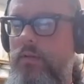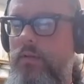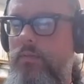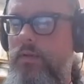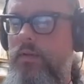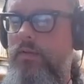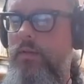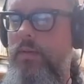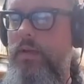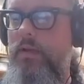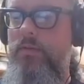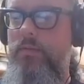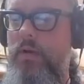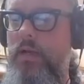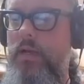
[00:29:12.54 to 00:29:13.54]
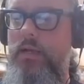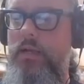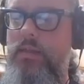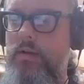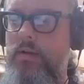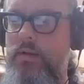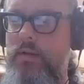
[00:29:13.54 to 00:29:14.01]
when somebody's writing
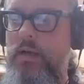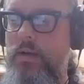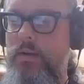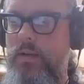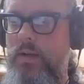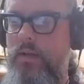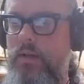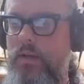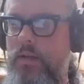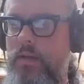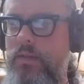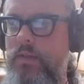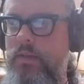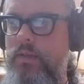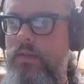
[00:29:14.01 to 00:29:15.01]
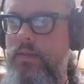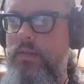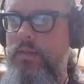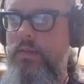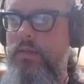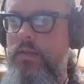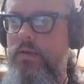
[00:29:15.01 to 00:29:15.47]
in their diary,
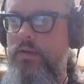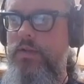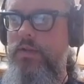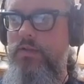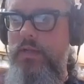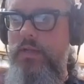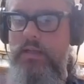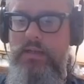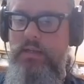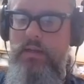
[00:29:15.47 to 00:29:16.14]
they're just getting it